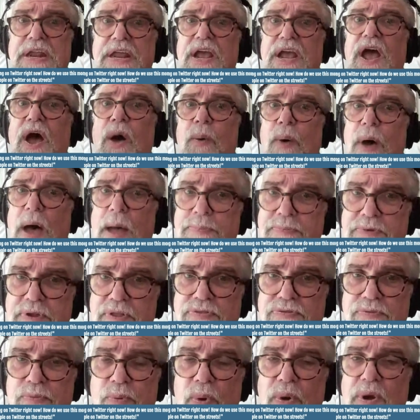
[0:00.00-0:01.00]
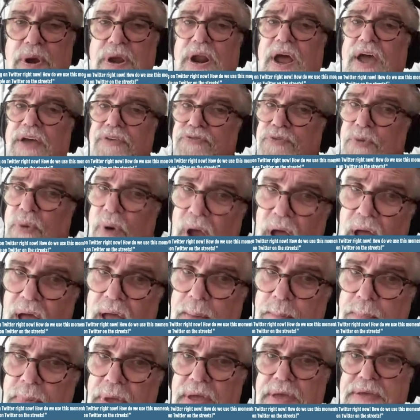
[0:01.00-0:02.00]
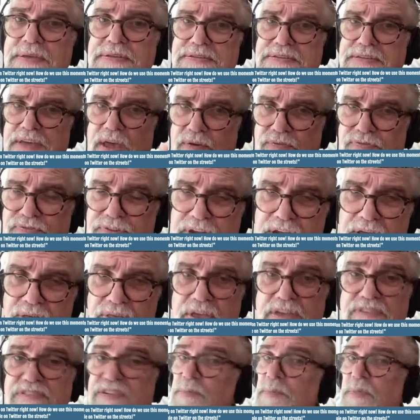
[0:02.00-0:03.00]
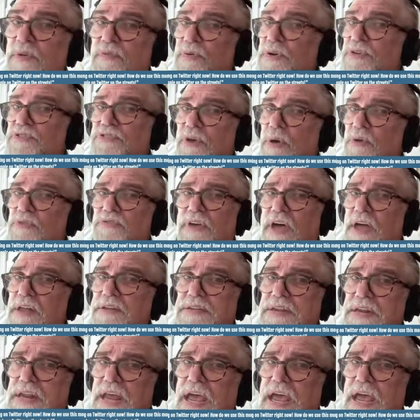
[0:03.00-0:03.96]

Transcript: getting co opted through organized crime, self dealing, some of which goes on